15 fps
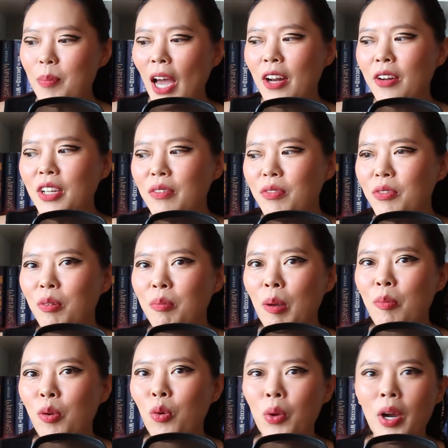I don't even
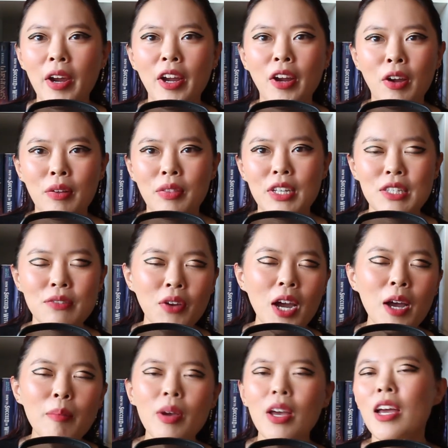remember where I heard this
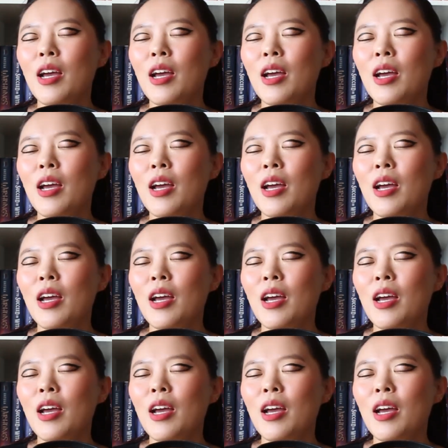from,